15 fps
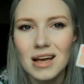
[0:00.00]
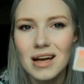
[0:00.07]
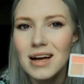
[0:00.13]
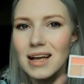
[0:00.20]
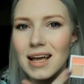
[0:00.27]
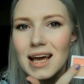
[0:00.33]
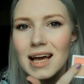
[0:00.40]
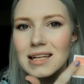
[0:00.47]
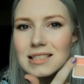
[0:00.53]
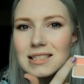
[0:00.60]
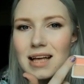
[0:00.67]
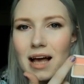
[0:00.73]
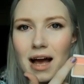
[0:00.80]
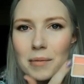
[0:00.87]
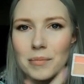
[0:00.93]
I can't
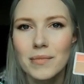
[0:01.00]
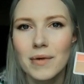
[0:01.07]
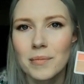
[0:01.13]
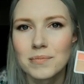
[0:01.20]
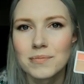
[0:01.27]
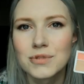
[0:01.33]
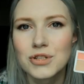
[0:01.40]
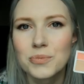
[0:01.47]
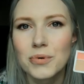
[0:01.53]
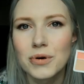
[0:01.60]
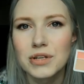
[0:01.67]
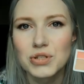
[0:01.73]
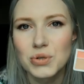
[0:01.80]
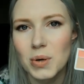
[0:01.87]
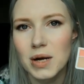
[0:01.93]
say I'm super
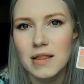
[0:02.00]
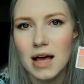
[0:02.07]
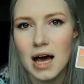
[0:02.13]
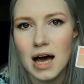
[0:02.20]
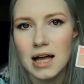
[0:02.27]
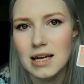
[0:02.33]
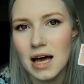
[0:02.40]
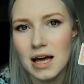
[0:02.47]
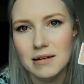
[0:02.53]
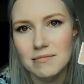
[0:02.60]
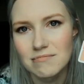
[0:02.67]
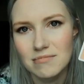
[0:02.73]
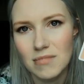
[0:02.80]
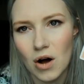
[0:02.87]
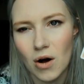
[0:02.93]
enjoying that at
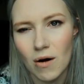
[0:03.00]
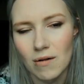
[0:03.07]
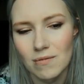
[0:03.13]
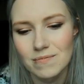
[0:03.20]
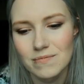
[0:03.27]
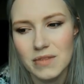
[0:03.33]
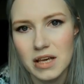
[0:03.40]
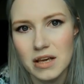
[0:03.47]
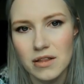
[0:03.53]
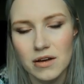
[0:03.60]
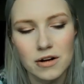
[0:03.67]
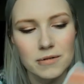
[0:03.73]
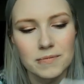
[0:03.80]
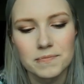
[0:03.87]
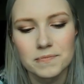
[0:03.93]
all
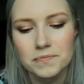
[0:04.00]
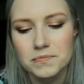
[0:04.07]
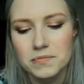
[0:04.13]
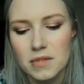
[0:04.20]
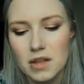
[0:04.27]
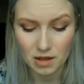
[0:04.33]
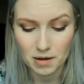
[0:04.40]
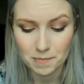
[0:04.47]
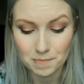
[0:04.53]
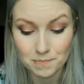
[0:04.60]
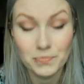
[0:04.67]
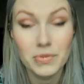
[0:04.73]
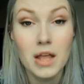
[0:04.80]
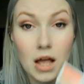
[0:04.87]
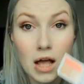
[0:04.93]
either.
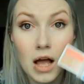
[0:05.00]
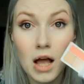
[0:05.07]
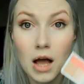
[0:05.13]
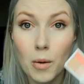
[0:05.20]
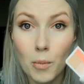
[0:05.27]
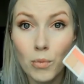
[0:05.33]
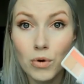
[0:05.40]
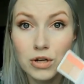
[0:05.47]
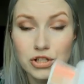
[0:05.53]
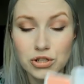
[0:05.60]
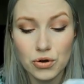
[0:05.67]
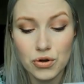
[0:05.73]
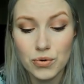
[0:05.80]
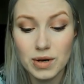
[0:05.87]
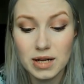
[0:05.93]
I'm going to
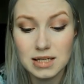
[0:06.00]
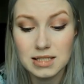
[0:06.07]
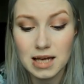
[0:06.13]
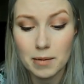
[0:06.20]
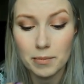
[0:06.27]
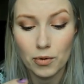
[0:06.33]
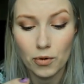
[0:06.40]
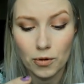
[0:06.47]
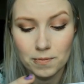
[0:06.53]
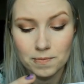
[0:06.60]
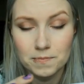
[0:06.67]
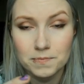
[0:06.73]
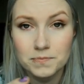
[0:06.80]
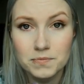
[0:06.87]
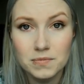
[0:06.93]
show you an example.
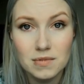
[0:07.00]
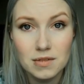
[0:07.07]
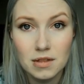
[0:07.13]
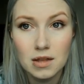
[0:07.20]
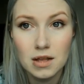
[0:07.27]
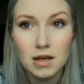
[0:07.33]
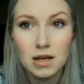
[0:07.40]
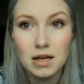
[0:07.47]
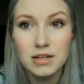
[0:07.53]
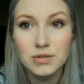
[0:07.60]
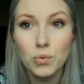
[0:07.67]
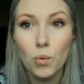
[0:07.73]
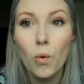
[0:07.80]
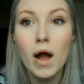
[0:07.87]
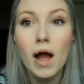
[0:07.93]
It's
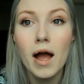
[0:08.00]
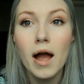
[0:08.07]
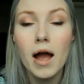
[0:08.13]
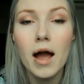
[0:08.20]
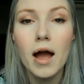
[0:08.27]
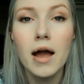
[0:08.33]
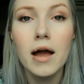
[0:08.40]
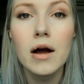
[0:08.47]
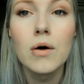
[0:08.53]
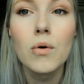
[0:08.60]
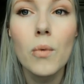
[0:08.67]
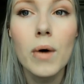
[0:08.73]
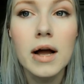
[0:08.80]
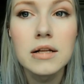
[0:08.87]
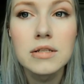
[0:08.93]
way
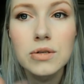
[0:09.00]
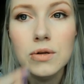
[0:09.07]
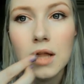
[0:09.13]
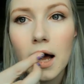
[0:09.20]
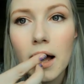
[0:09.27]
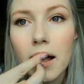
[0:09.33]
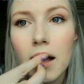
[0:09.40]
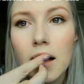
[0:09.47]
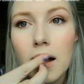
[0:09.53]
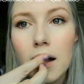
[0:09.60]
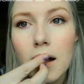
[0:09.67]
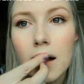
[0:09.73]
too light.